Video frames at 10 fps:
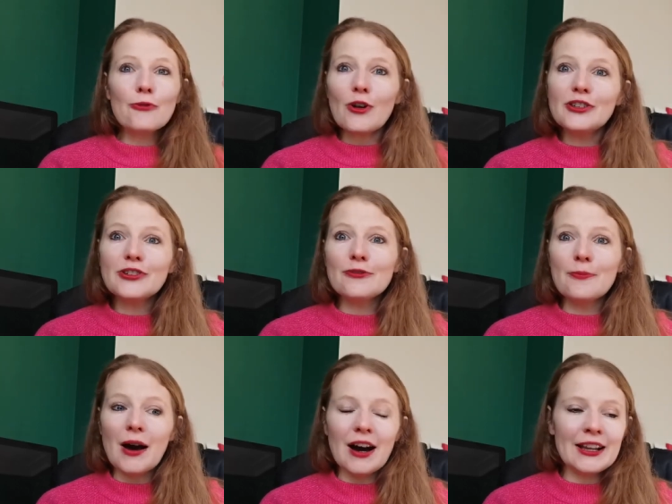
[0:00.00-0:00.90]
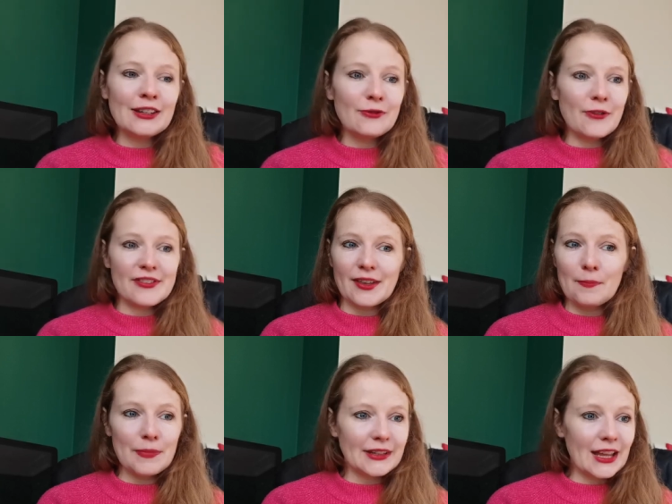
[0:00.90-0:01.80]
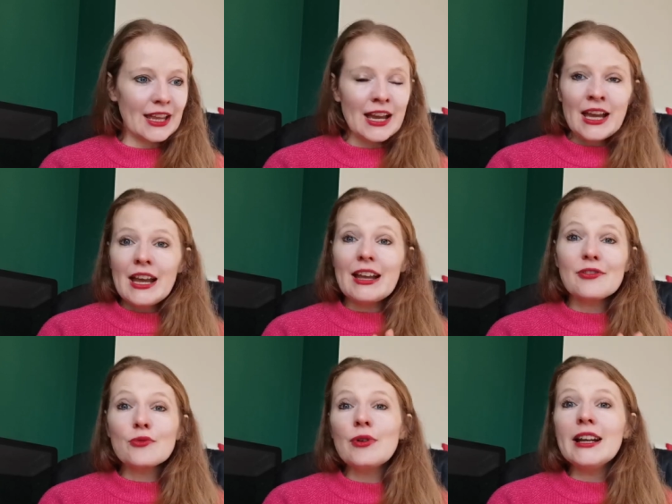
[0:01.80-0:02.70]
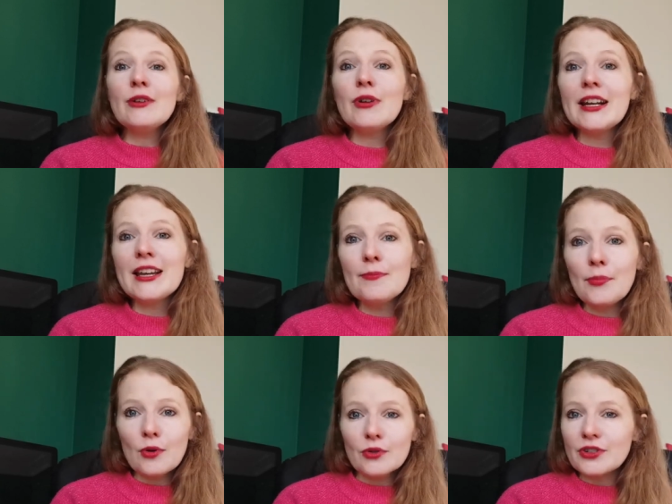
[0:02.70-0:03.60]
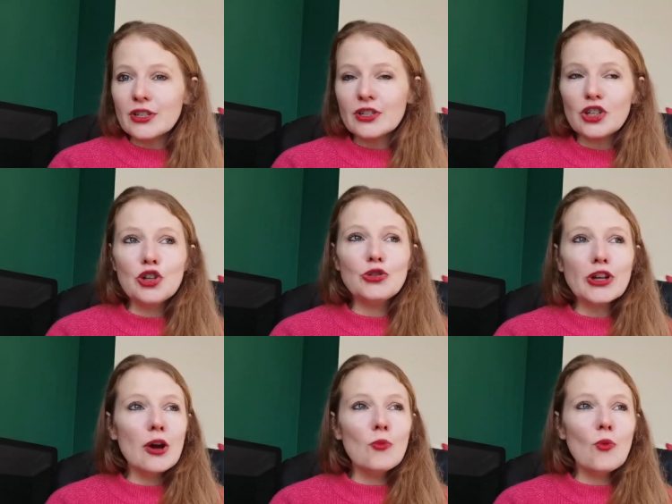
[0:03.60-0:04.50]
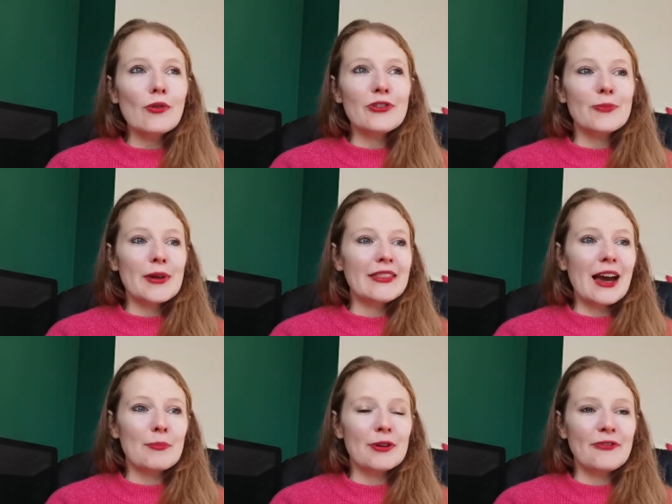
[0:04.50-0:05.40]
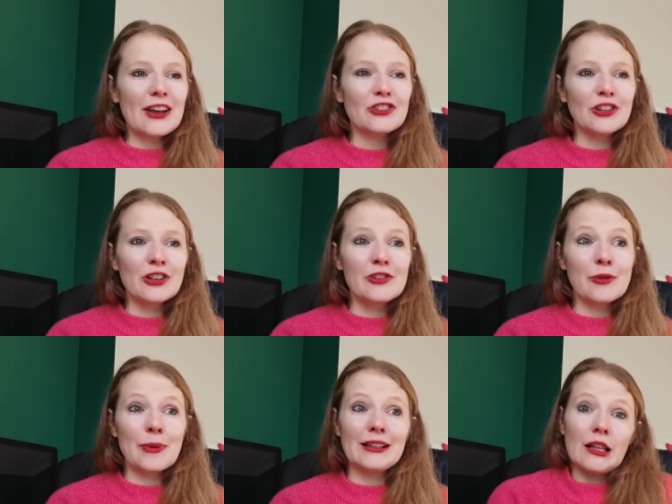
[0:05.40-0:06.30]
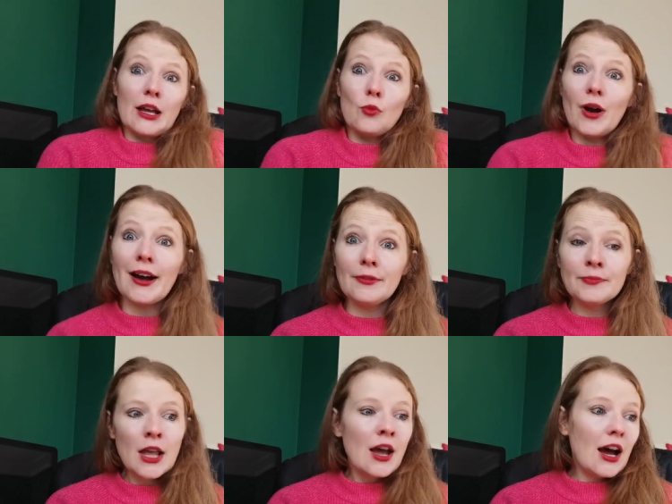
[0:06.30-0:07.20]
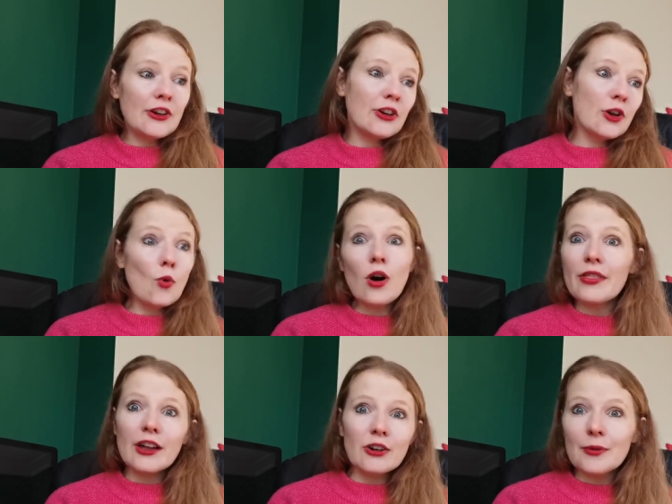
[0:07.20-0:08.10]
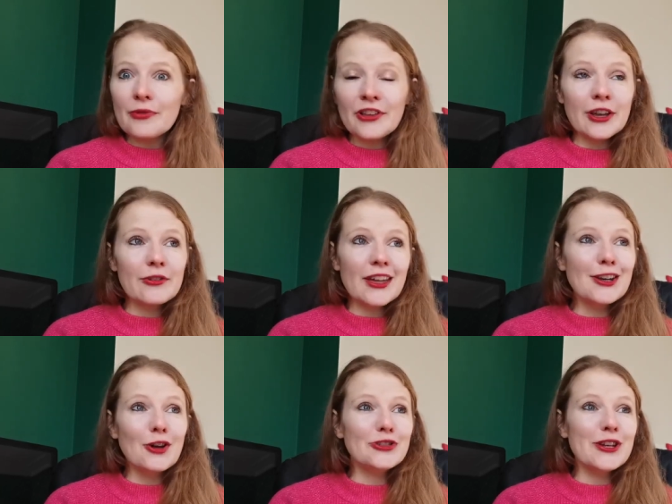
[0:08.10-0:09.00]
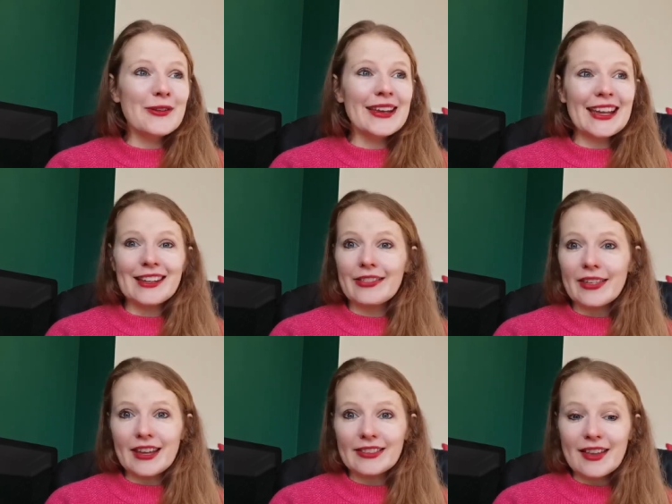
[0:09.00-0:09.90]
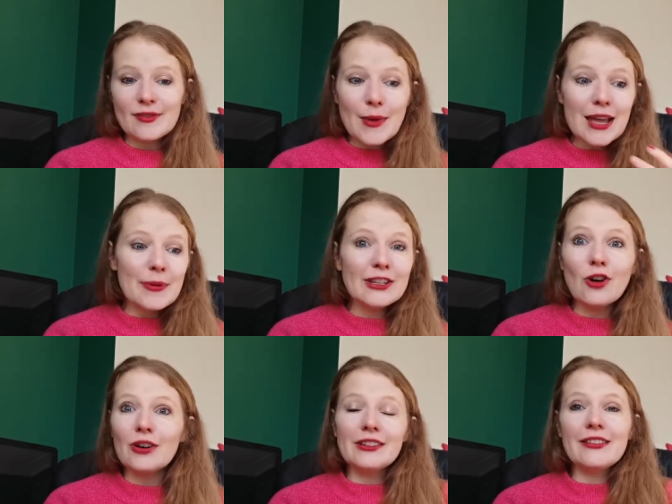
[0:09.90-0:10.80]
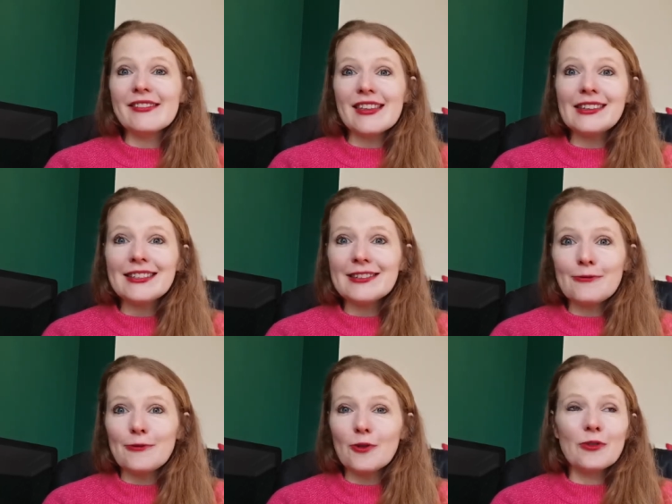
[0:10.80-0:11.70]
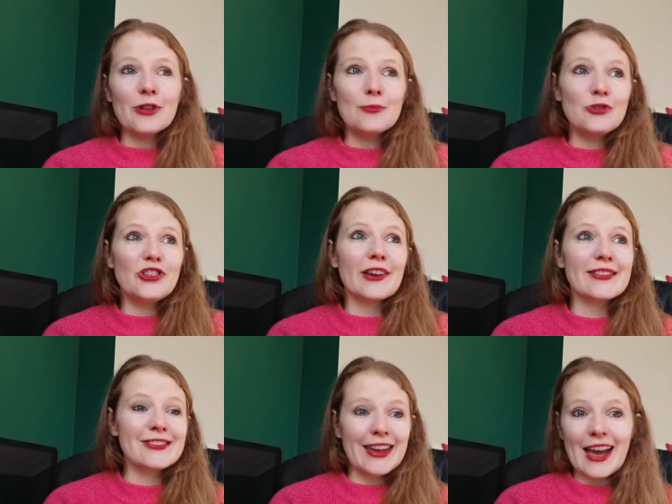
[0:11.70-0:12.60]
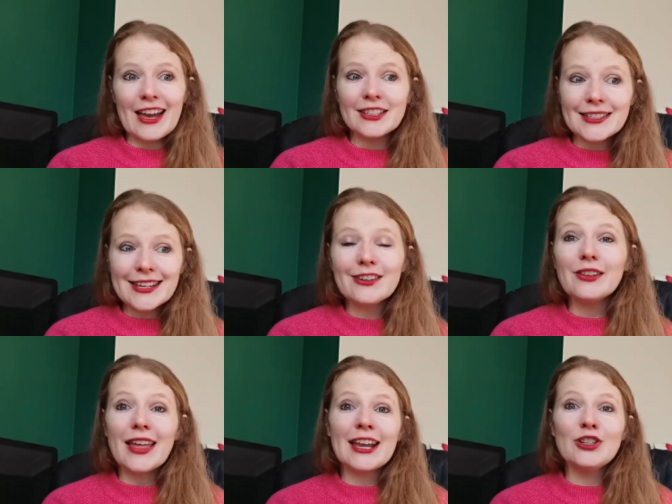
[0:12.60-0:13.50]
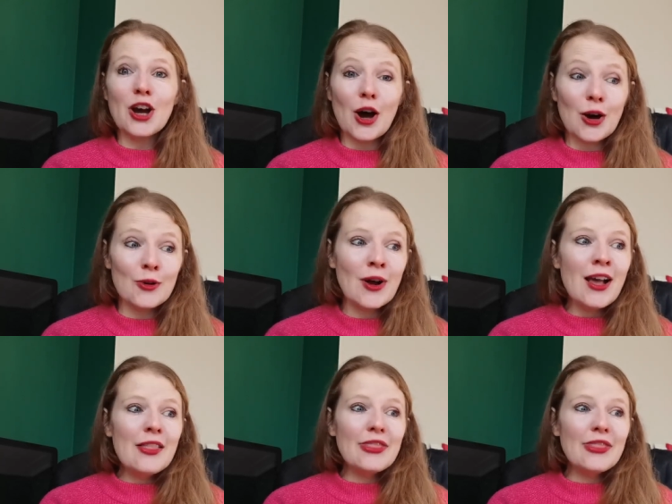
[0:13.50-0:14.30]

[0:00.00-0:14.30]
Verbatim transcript: front of mind for somebody. It's really, really important. You don't want to be that professional who's a bit like, well, I don't know what they're up to. They're not doing anything. There's maybe not an incentive for them just yet until they know